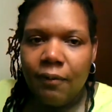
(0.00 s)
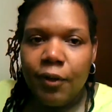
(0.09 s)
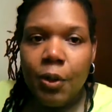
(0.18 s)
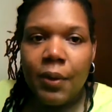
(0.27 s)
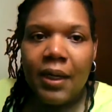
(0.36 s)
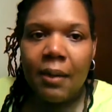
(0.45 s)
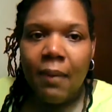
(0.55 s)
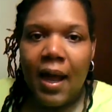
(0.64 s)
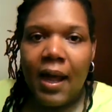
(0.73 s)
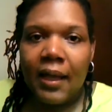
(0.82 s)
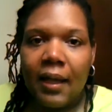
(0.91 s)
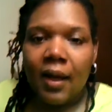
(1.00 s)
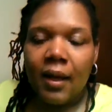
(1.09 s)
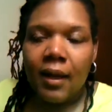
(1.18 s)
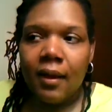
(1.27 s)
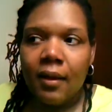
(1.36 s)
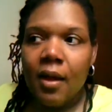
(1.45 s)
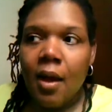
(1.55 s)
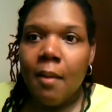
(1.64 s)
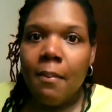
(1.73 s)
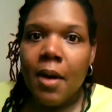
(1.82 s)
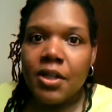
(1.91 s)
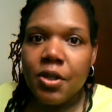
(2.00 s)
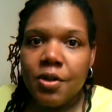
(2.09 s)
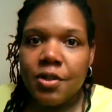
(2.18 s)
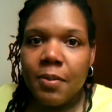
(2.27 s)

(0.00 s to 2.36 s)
fluid in my muscles,